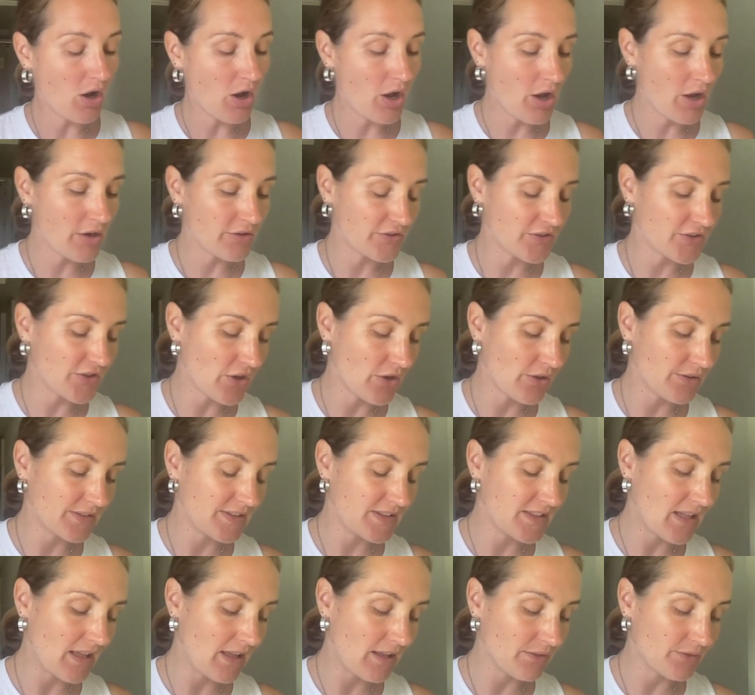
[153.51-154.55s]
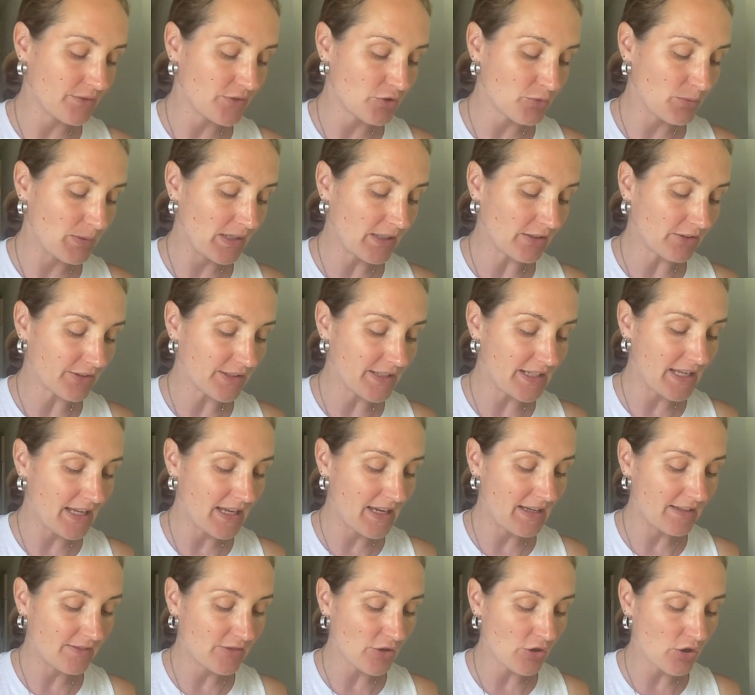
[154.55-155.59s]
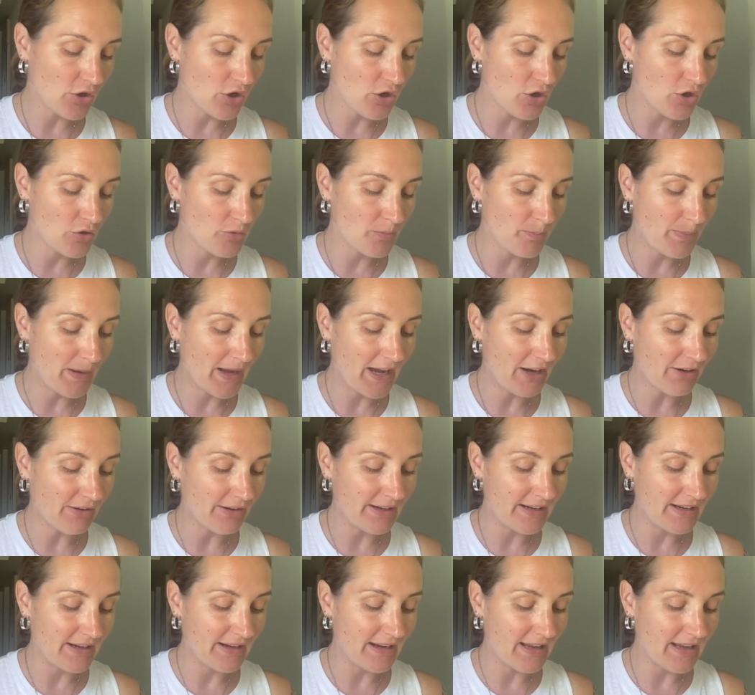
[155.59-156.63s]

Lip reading: Us ourselves, we create our own parallel